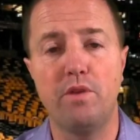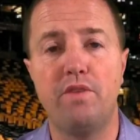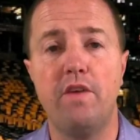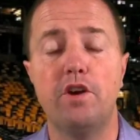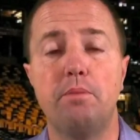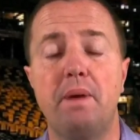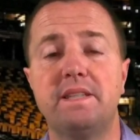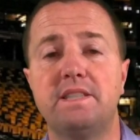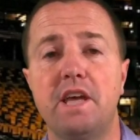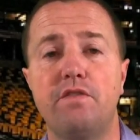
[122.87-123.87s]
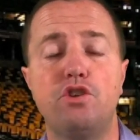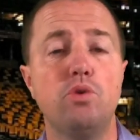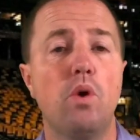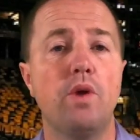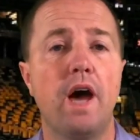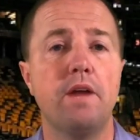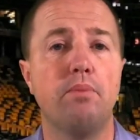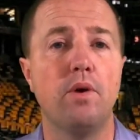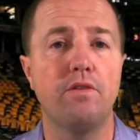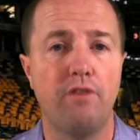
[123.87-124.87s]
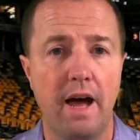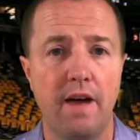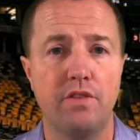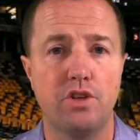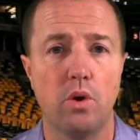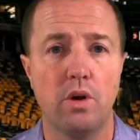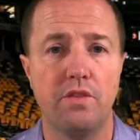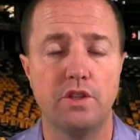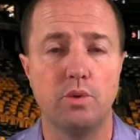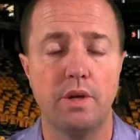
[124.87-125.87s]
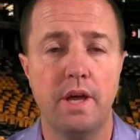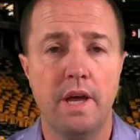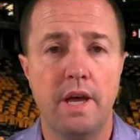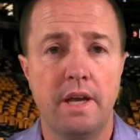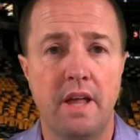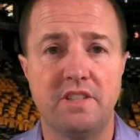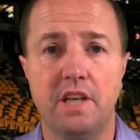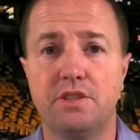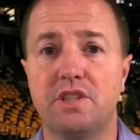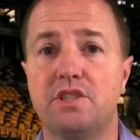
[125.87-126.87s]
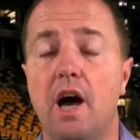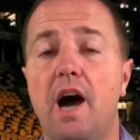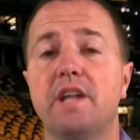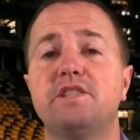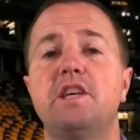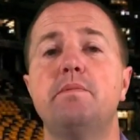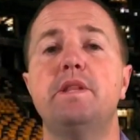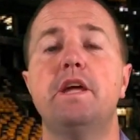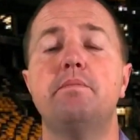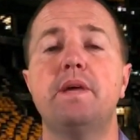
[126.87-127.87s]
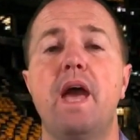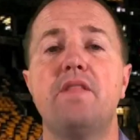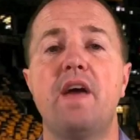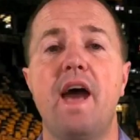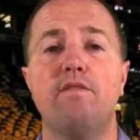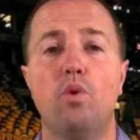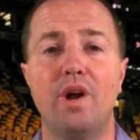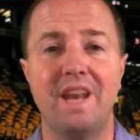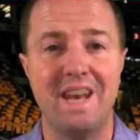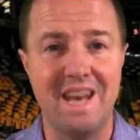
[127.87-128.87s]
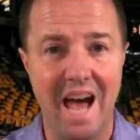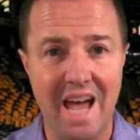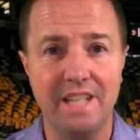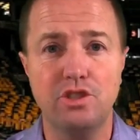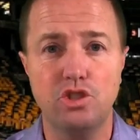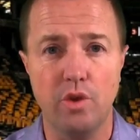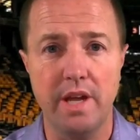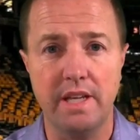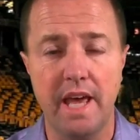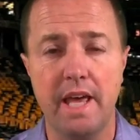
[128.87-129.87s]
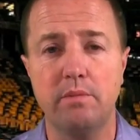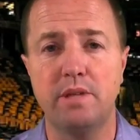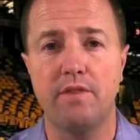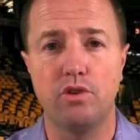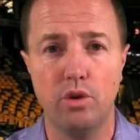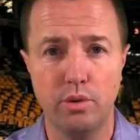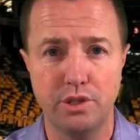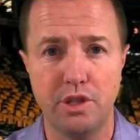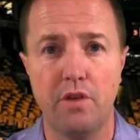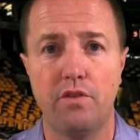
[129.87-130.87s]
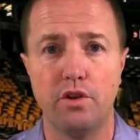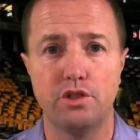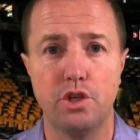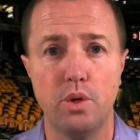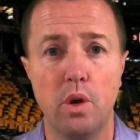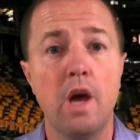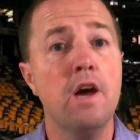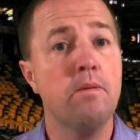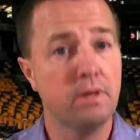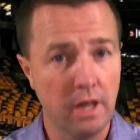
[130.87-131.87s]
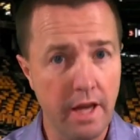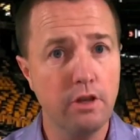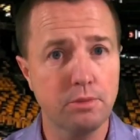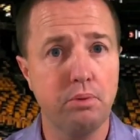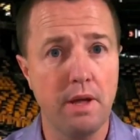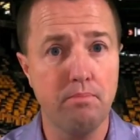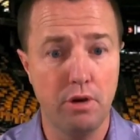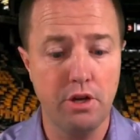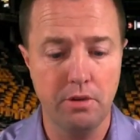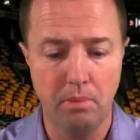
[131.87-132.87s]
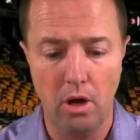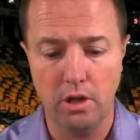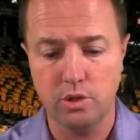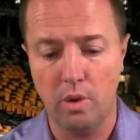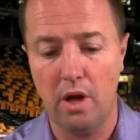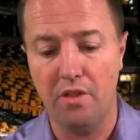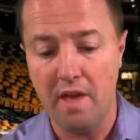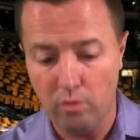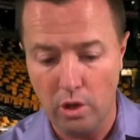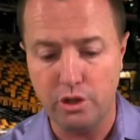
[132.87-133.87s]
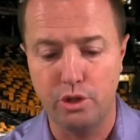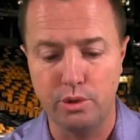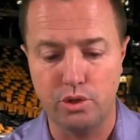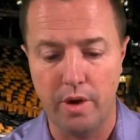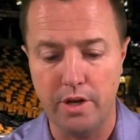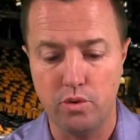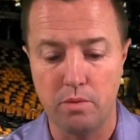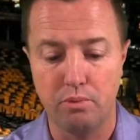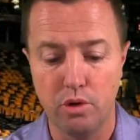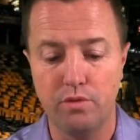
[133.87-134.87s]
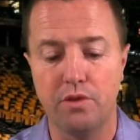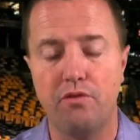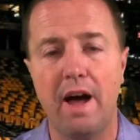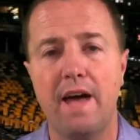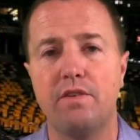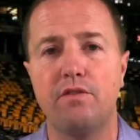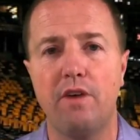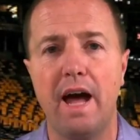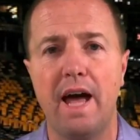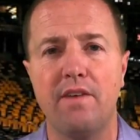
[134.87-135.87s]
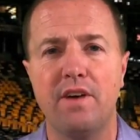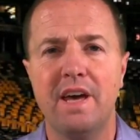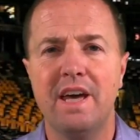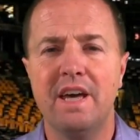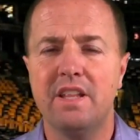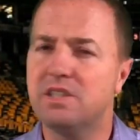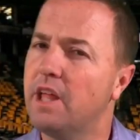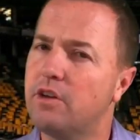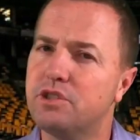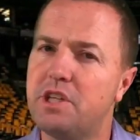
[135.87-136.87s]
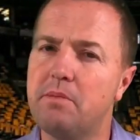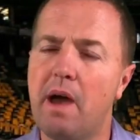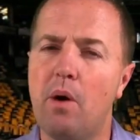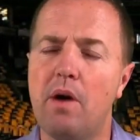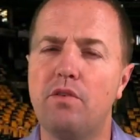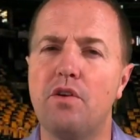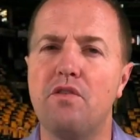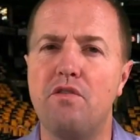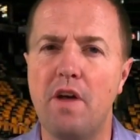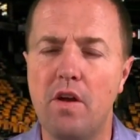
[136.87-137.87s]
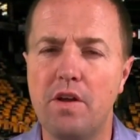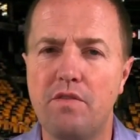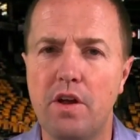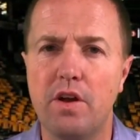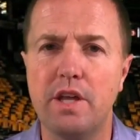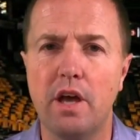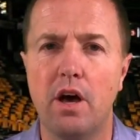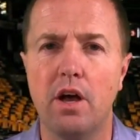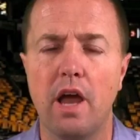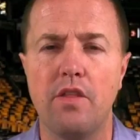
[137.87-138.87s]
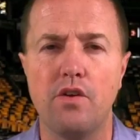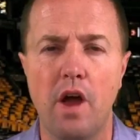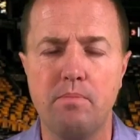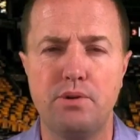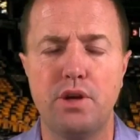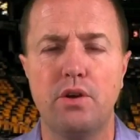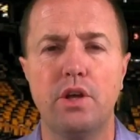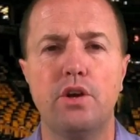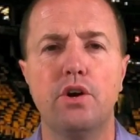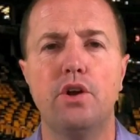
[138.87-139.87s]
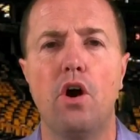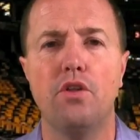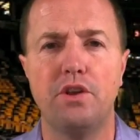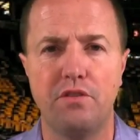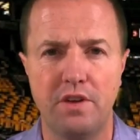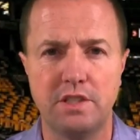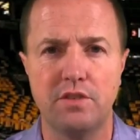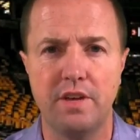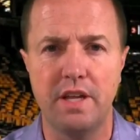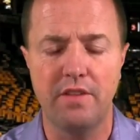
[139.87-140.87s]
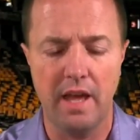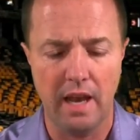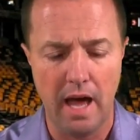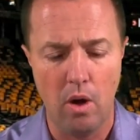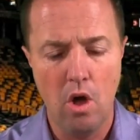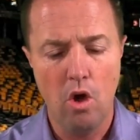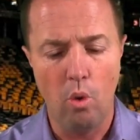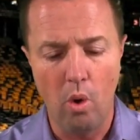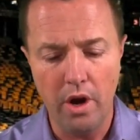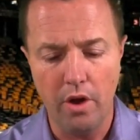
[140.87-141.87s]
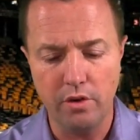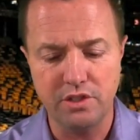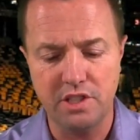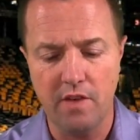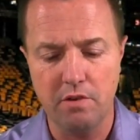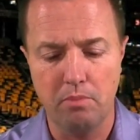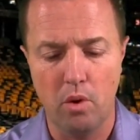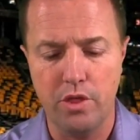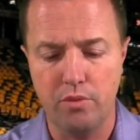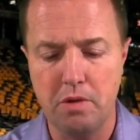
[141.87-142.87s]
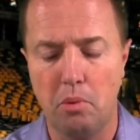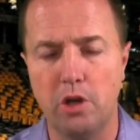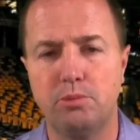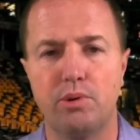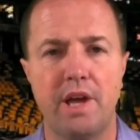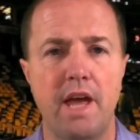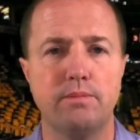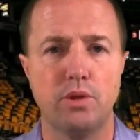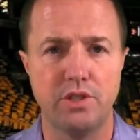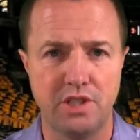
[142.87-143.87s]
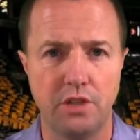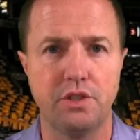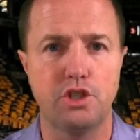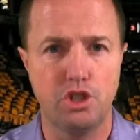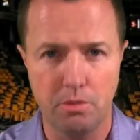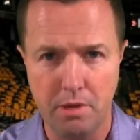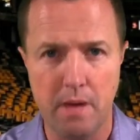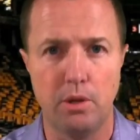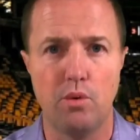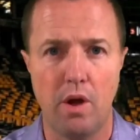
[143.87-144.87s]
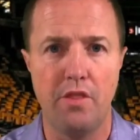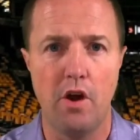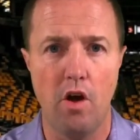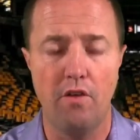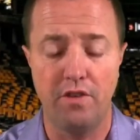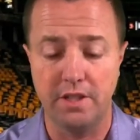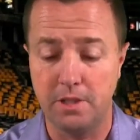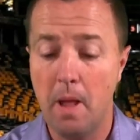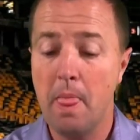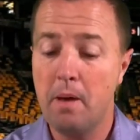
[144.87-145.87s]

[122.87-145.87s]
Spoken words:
point favorite at Betsafe, 209.5 the total in this one. Now, the Celtics are the hottest team in the NBA. They have won 9 straight games after losing their first 2. But the Lakers playing pretty good ball as well. They've won 2 straight to improve to 5-5. This Lakers team, however, very, very young, and they're not particularly good on the defensive end. They allow 107.3 points per game, so the Celtics should be able to run their offense.